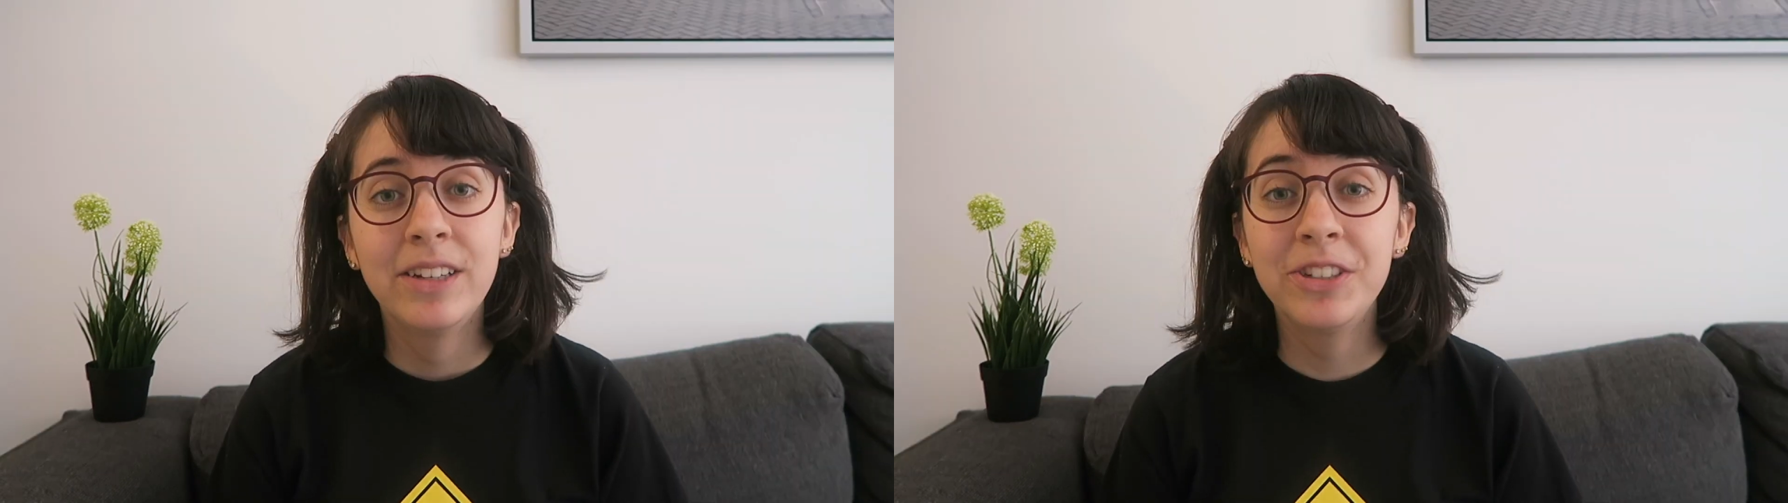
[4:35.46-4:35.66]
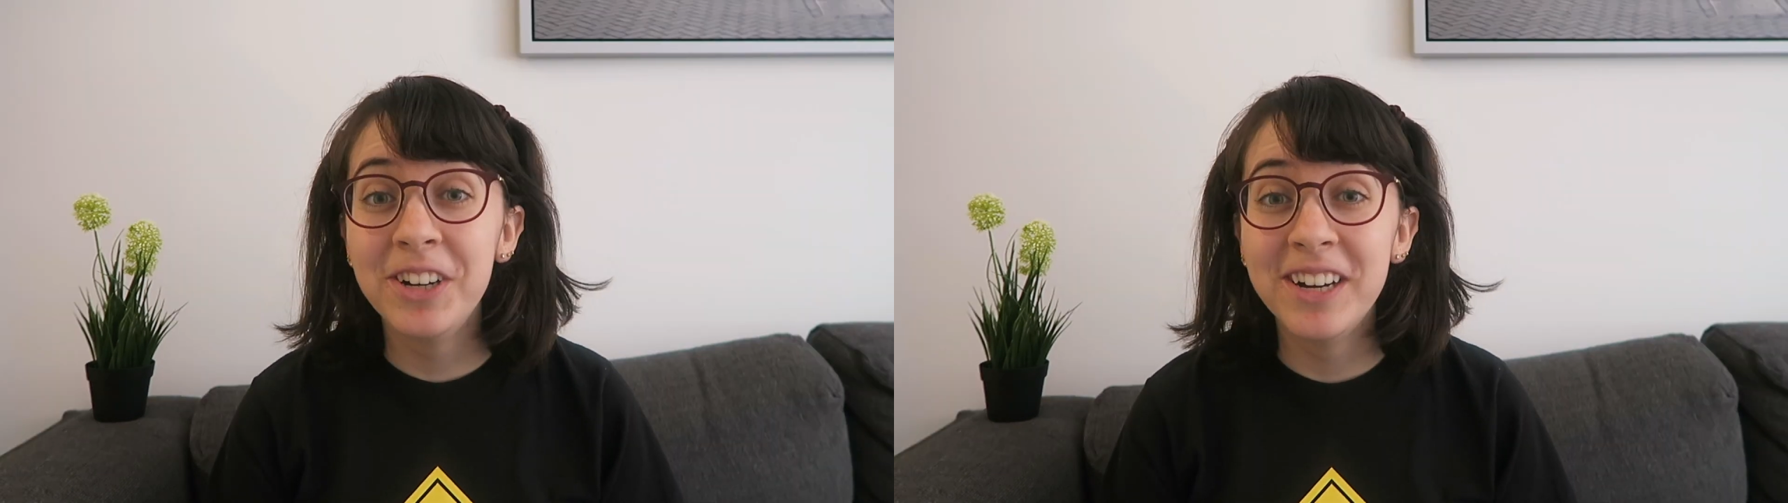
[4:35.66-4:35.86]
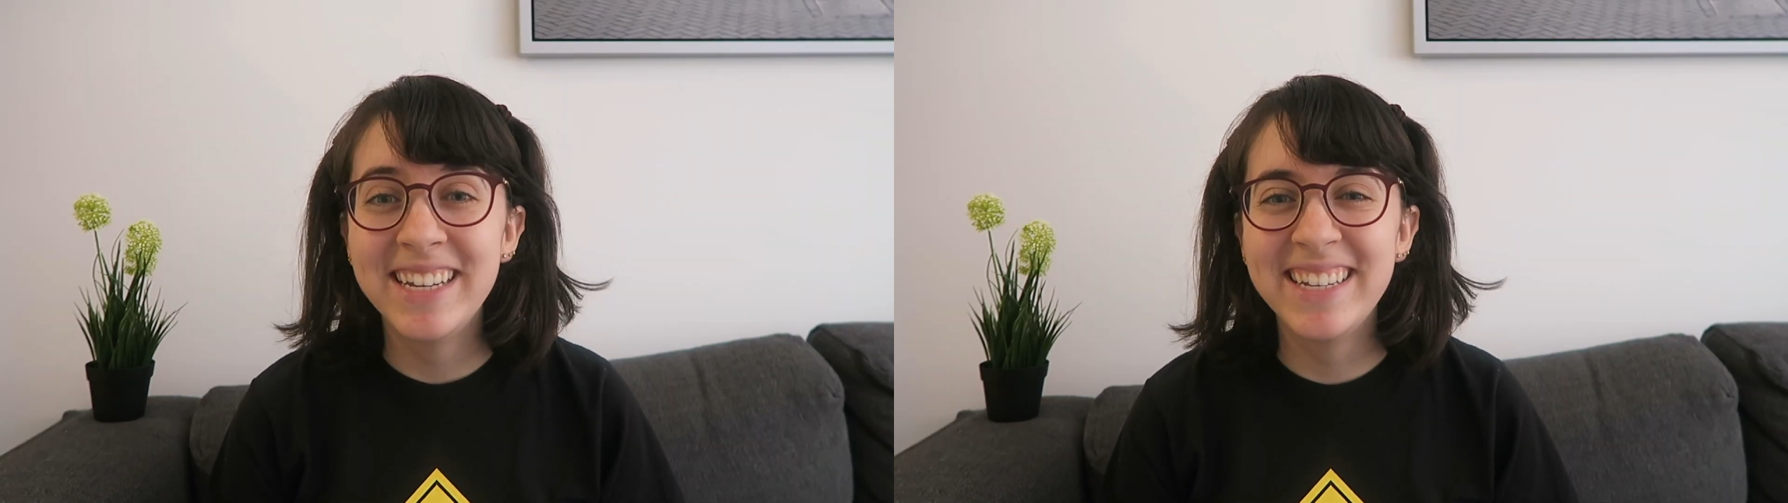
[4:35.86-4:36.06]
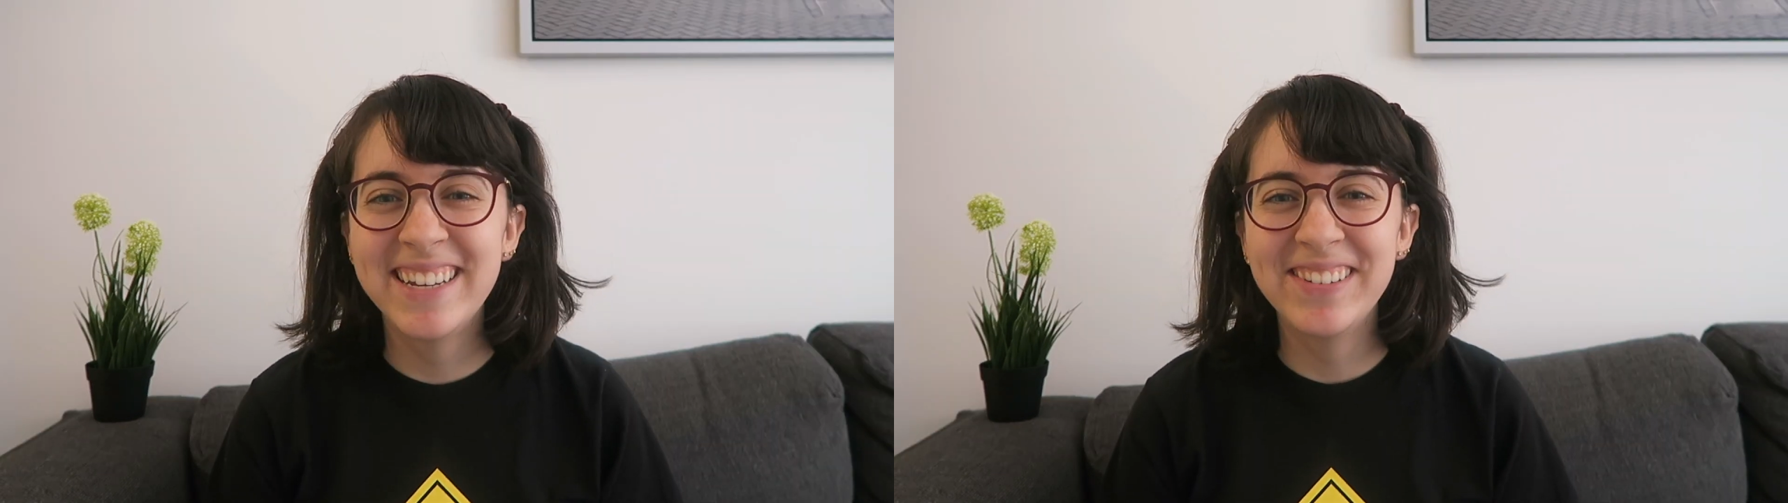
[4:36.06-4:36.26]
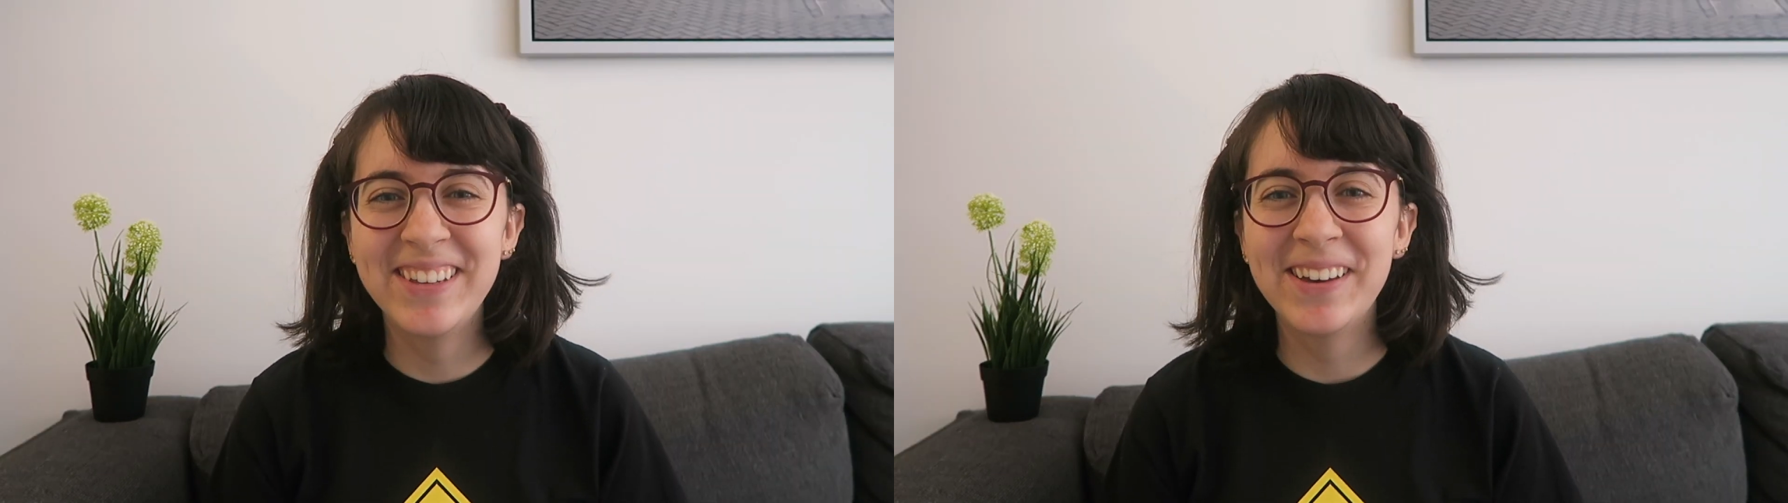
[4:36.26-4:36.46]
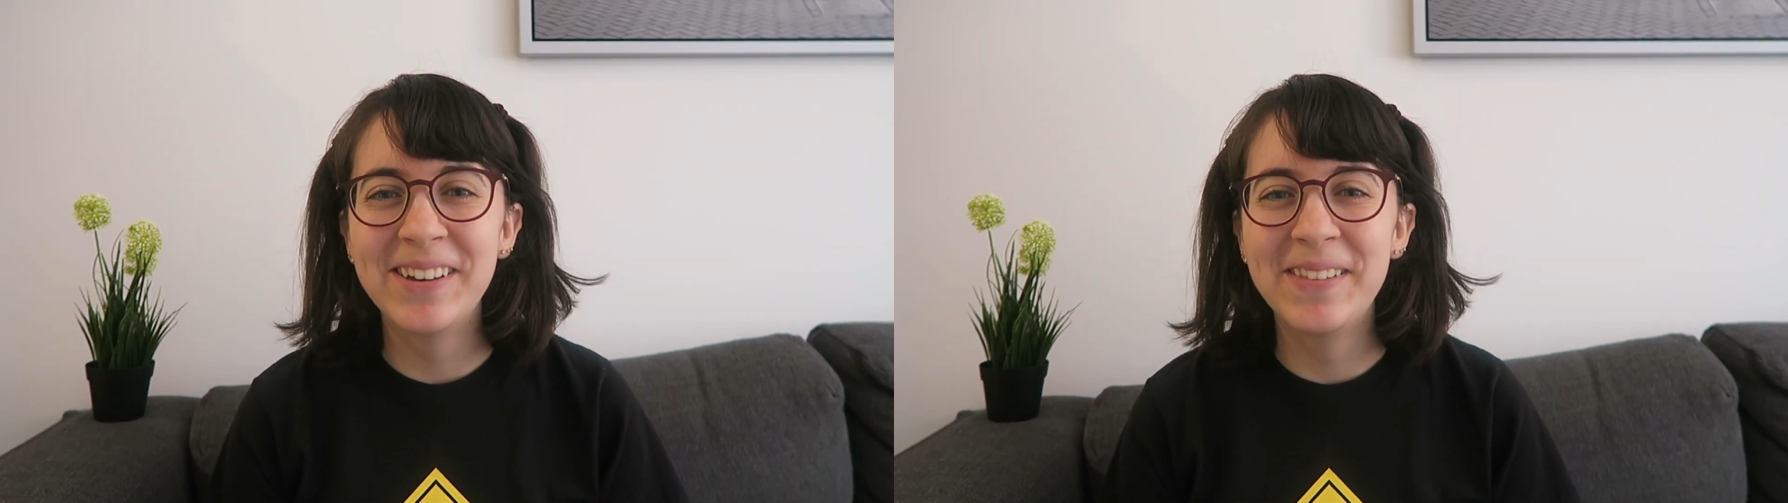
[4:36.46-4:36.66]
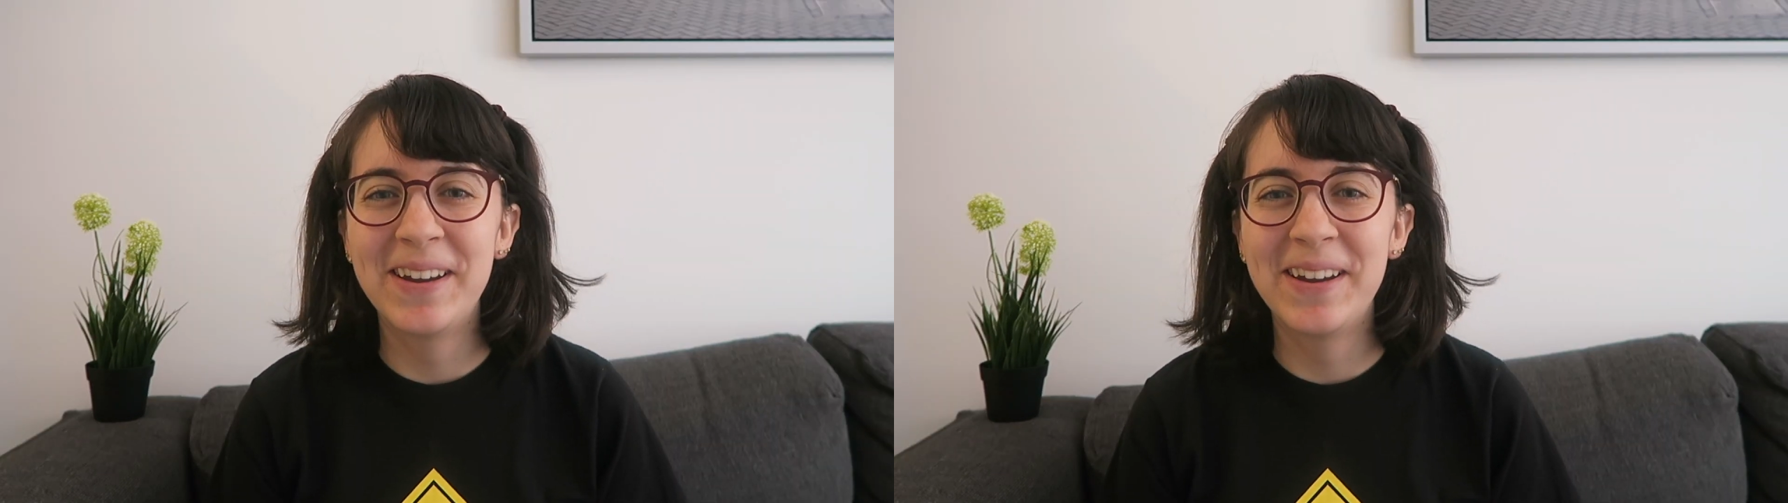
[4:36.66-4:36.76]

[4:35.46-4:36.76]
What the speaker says: Sure, in Tokyo